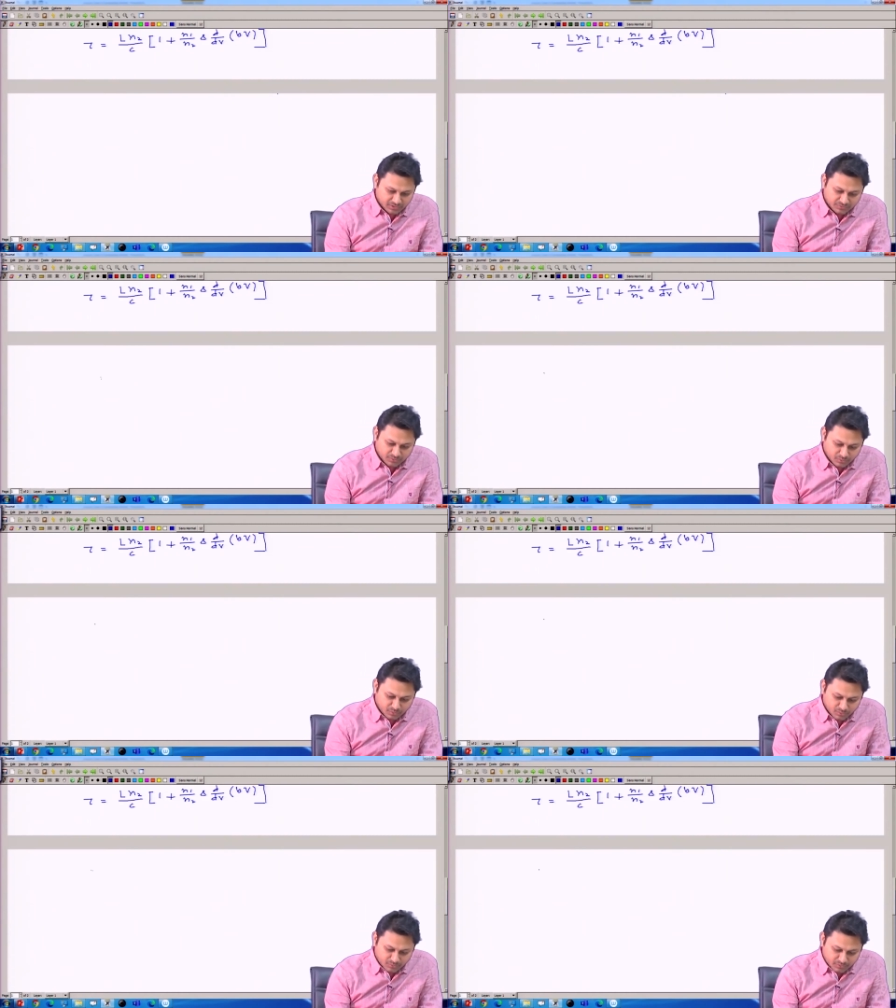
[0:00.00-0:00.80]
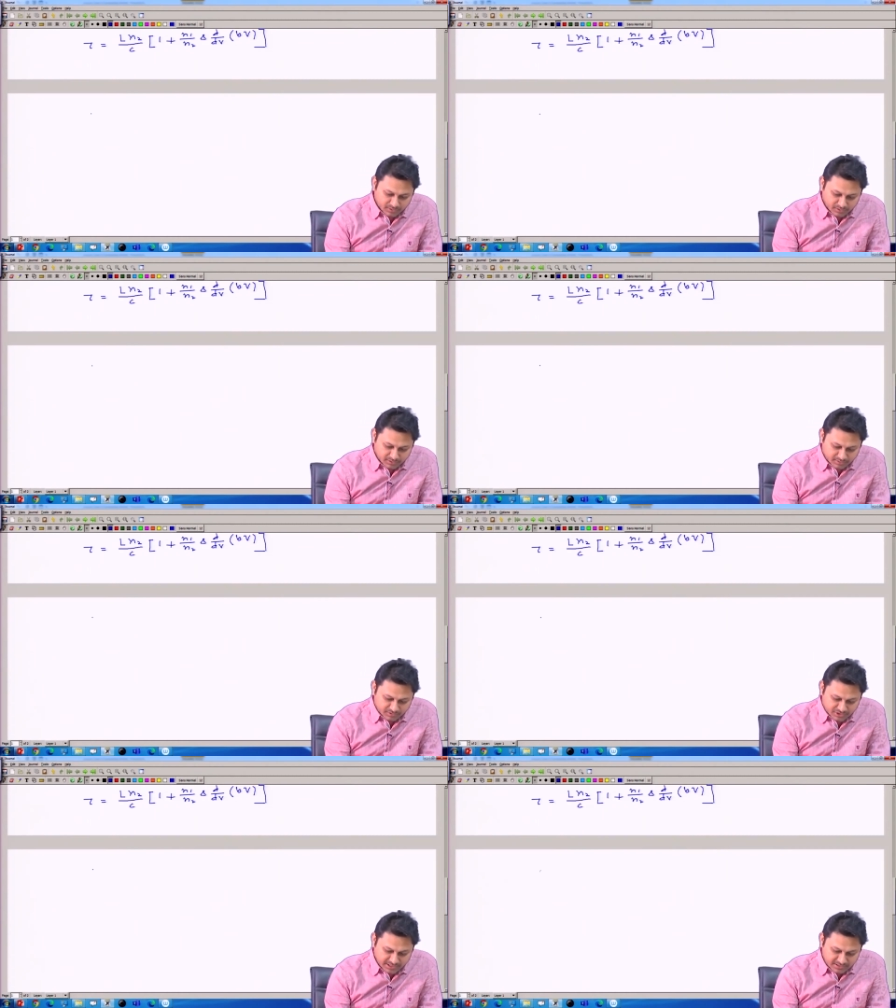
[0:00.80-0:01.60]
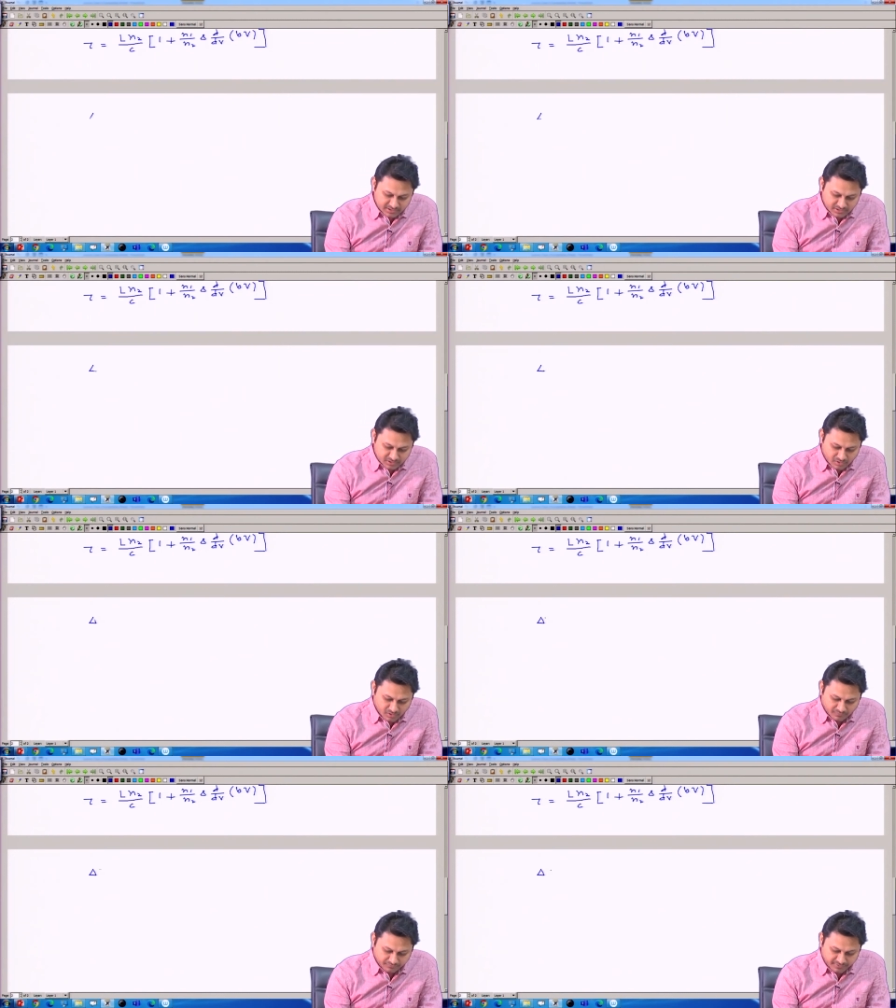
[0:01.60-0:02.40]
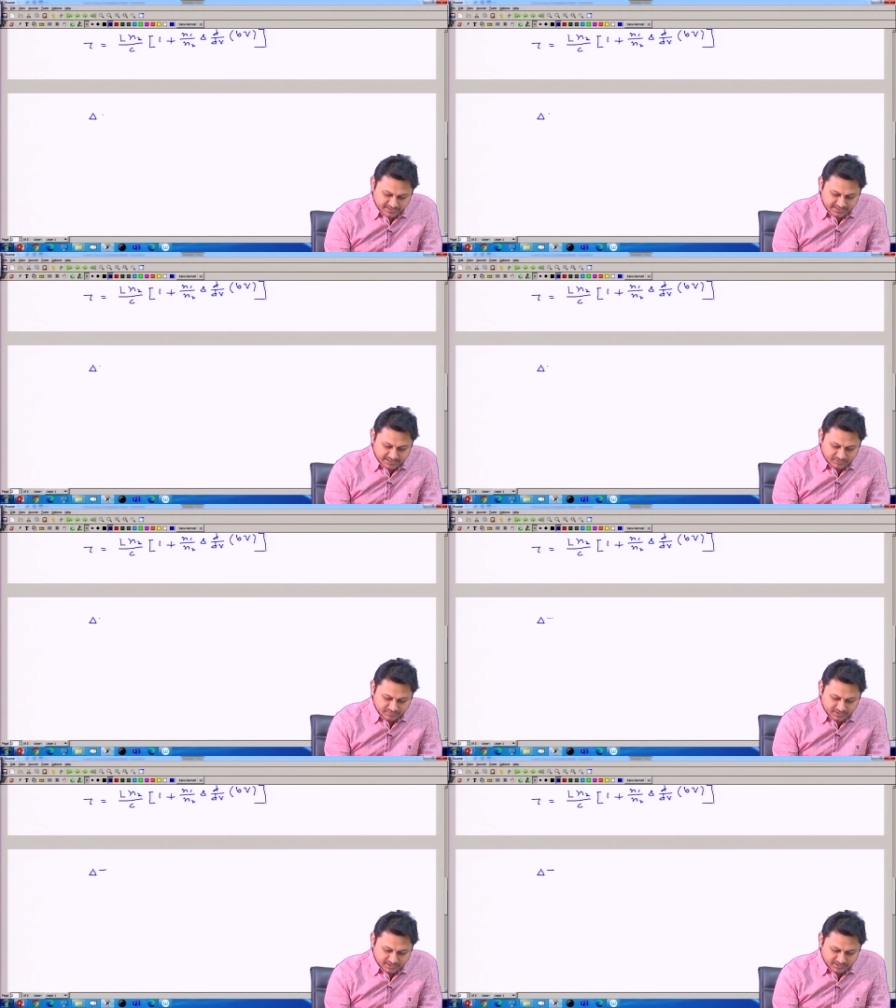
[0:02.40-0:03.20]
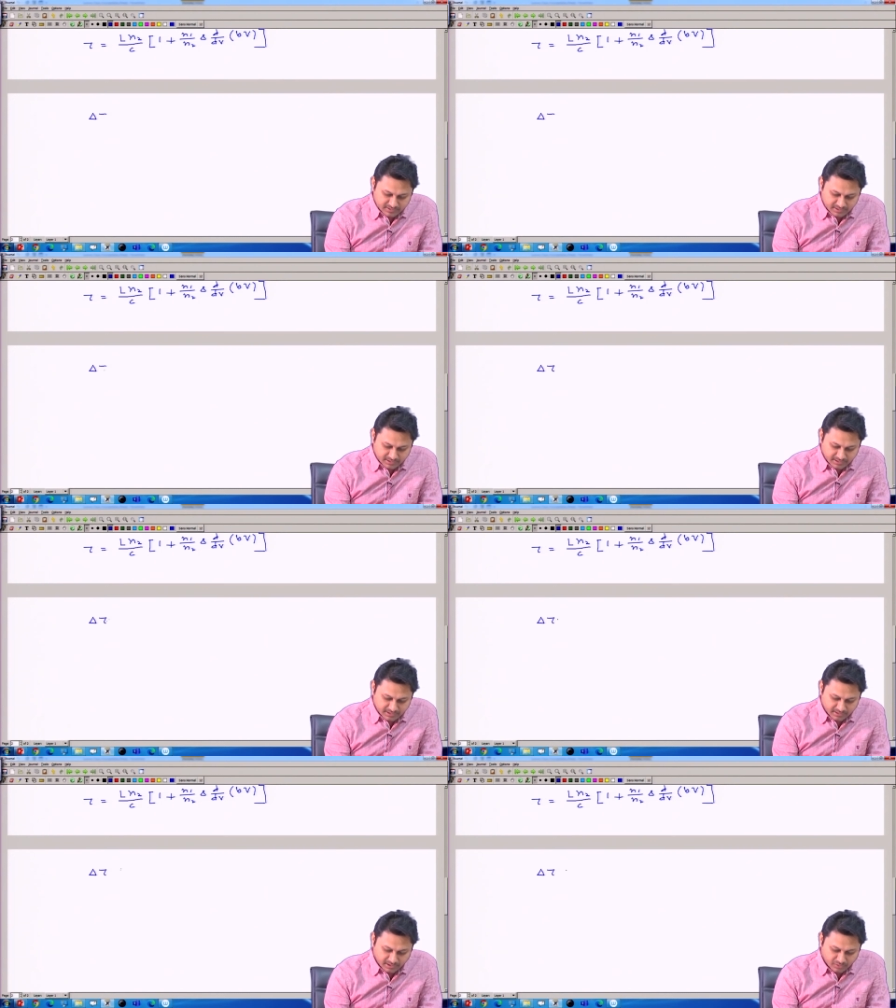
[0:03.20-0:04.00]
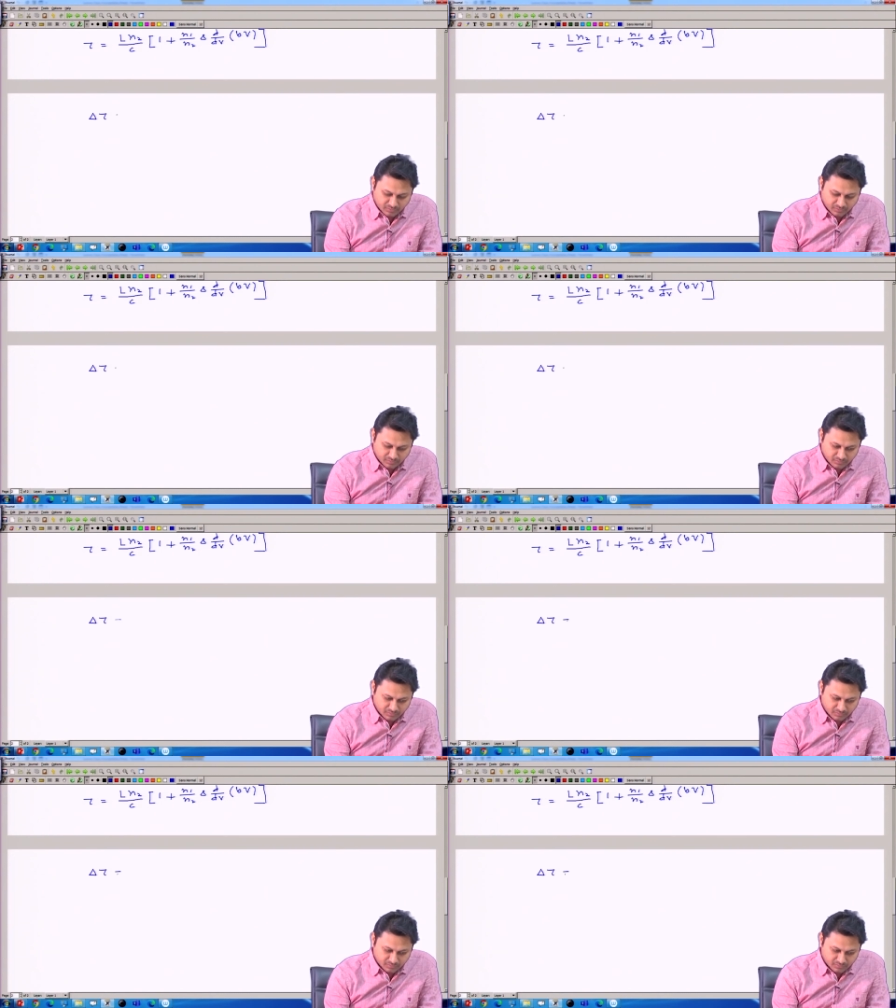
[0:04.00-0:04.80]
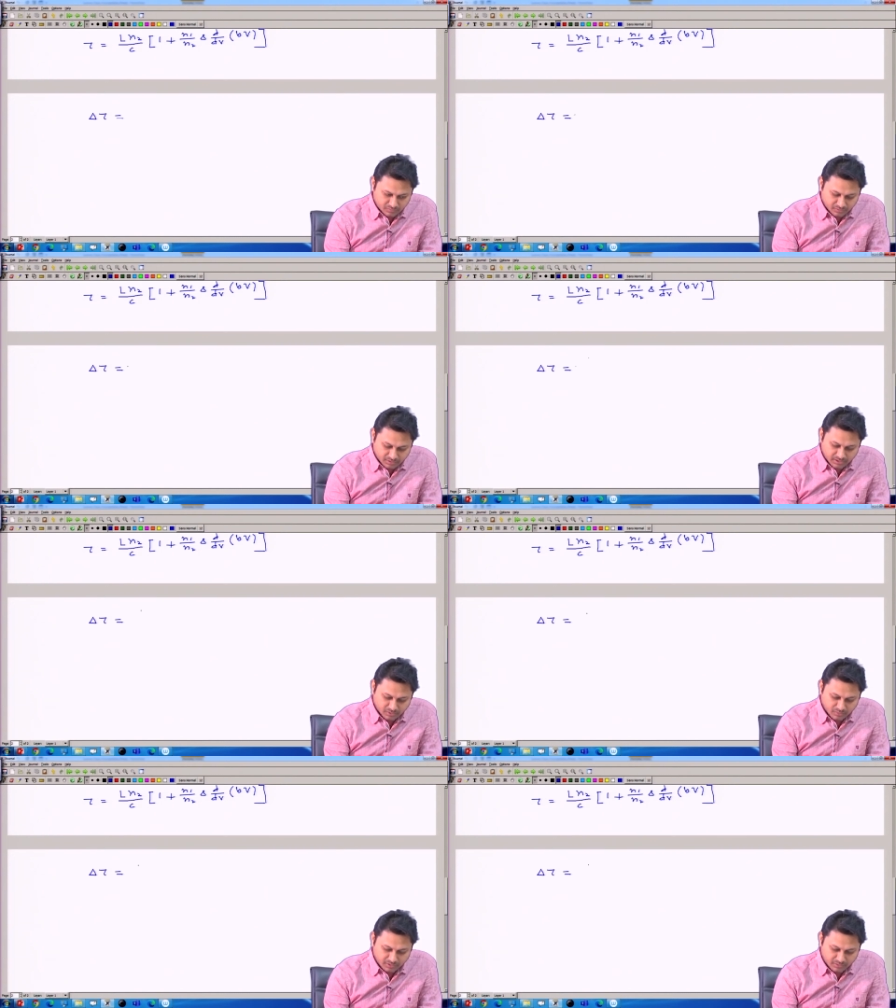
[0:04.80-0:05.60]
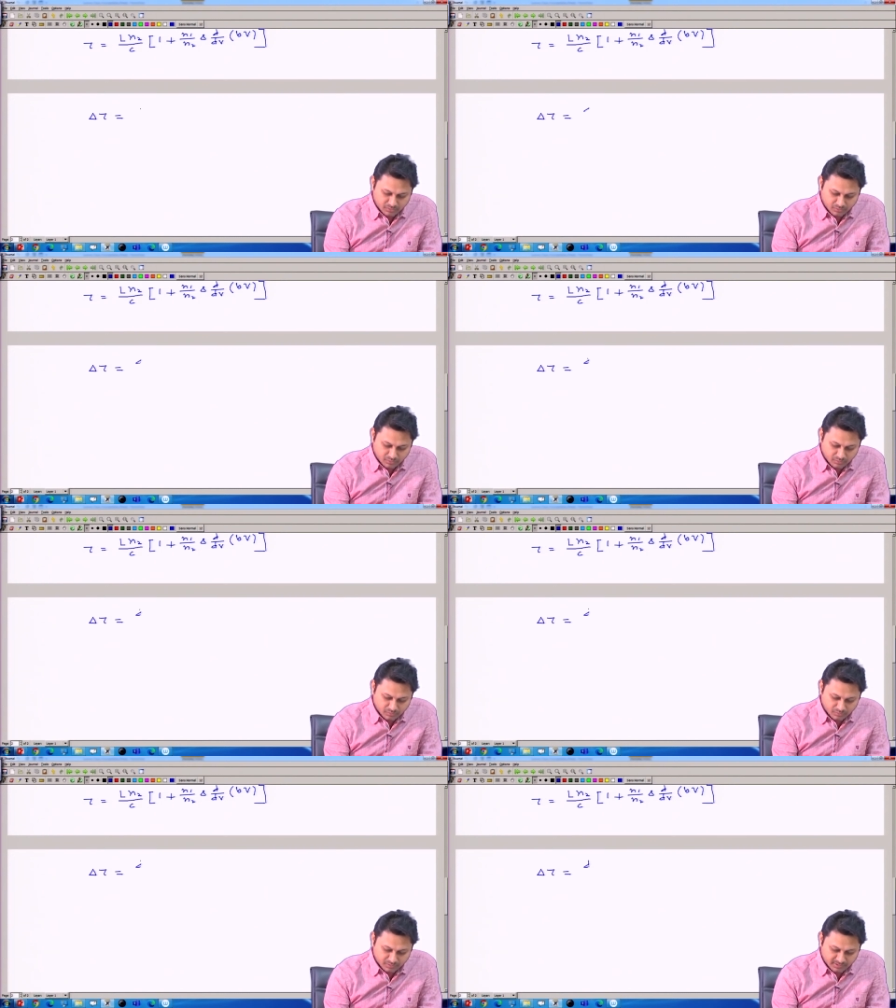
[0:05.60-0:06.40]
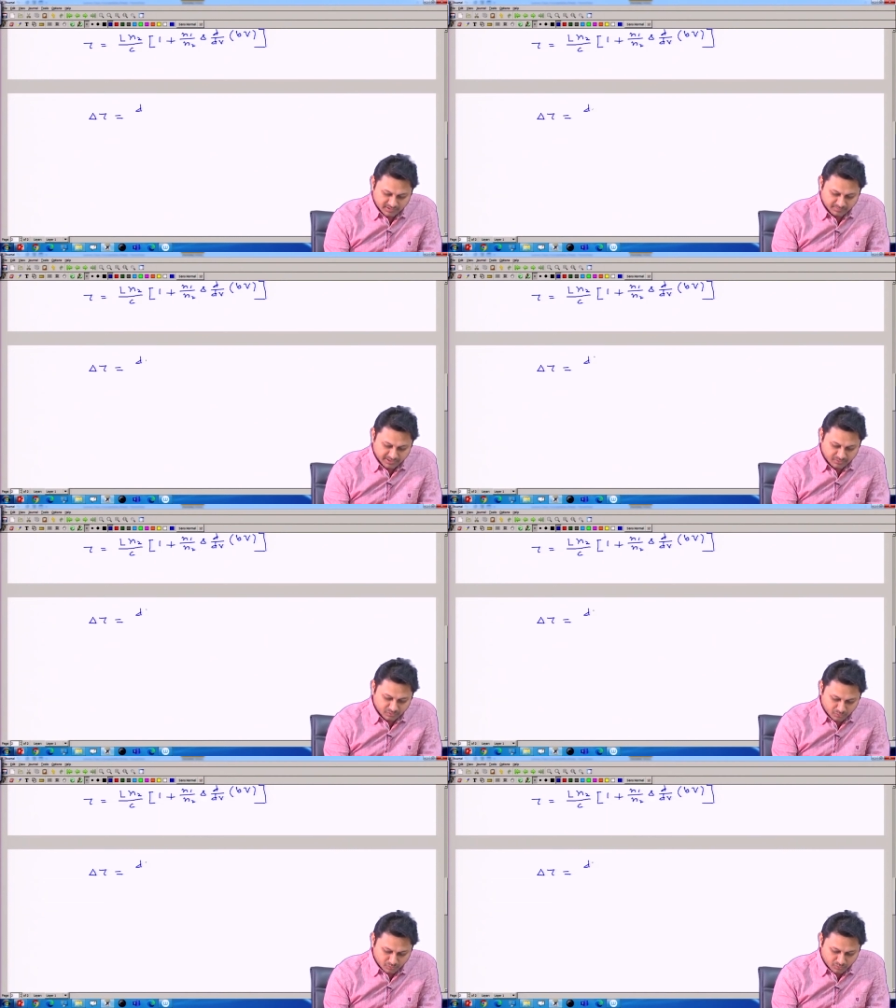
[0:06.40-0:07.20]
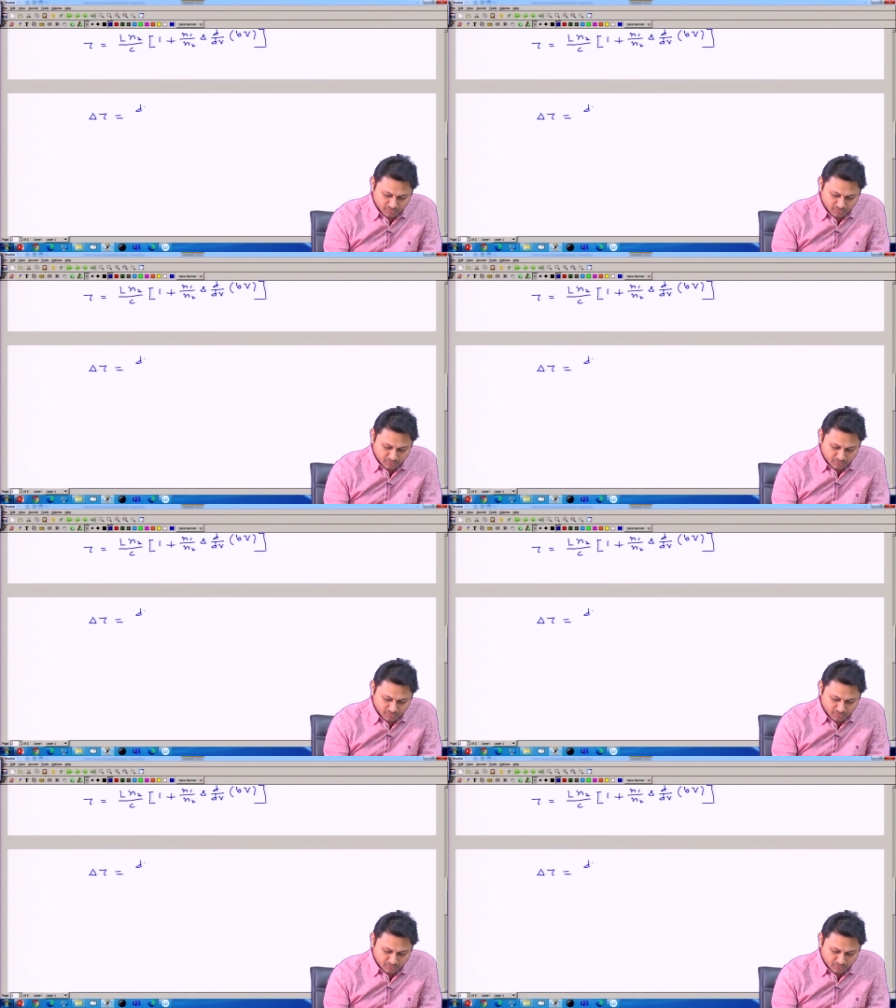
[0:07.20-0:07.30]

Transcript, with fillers: So, change of t which is delta tau equal to with respect to